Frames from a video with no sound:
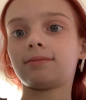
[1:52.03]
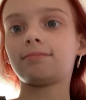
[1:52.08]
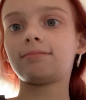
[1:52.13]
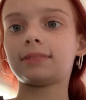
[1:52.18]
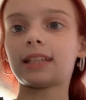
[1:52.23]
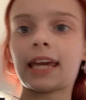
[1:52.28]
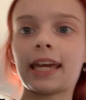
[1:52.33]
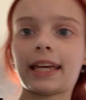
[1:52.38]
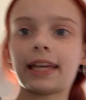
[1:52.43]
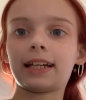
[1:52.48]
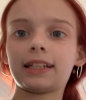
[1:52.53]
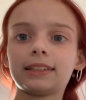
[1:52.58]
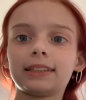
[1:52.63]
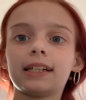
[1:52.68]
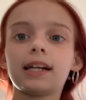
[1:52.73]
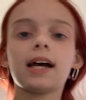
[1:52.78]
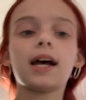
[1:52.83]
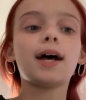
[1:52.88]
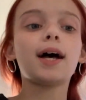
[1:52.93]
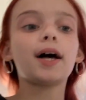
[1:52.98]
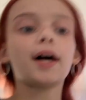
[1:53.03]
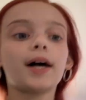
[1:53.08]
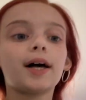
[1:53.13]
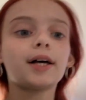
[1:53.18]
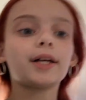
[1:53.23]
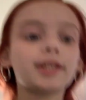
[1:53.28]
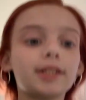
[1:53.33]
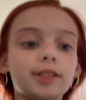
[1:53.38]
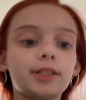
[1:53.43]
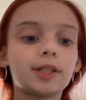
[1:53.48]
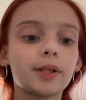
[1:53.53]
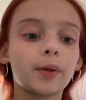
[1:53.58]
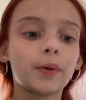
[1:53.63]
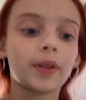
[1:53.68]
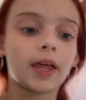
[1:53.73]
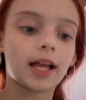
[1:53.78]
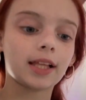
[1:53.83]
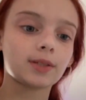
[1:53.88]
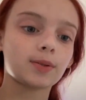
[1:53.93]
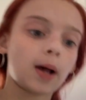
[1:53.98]
tanned. So
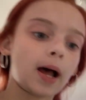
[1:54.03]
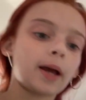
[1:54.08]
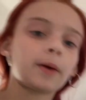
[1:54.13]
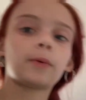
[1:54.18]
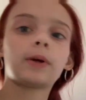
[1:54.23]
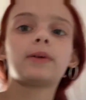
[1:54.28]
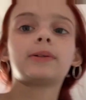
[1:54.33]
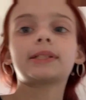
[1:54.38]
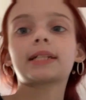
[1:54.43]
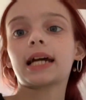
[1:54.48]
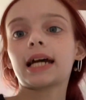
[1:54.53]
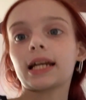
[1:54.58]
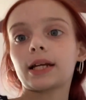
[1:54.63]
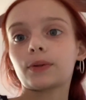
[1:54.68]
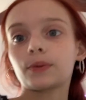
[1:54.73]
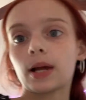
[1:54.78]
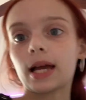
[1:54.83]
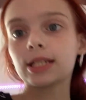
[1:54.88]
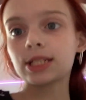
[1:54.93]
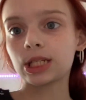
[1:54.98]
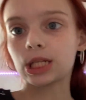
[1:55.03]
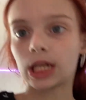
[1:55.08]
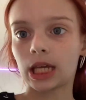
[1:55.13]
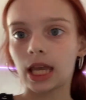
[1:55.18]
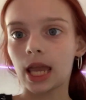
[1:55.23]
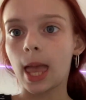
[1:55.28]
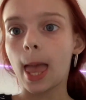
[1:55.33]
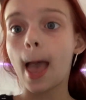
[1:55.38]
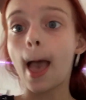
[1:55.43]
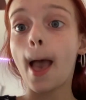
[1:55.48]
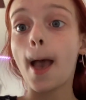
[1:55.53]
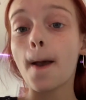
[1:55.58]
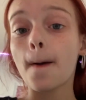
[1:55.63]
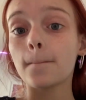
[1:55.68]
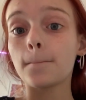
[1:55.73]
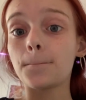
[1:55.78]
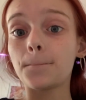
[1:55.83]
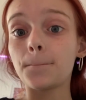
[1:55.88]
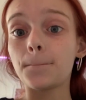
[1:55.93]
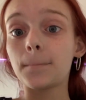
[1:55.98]
that's why we were kind of rushing.
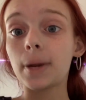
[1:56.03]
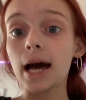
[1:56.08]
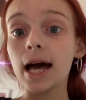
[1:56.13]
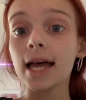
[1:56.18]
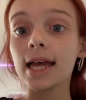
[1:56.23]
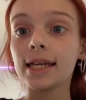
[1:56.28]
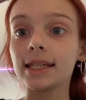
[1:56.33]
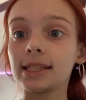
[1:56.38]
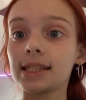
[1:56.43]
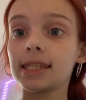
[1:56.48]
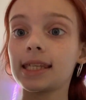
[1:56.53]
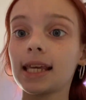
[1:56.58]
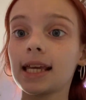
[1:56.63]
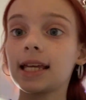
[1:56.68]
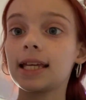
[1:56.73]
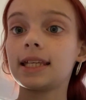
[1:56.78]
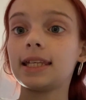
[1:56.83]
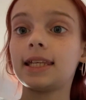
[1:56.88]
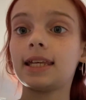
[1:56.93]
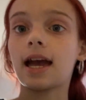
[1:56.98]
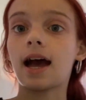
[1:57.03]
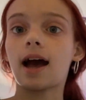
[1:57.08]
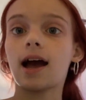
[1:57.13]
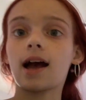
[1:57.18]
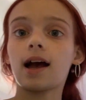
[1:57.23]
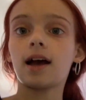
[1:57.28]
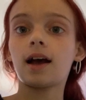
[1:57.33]
But yeah,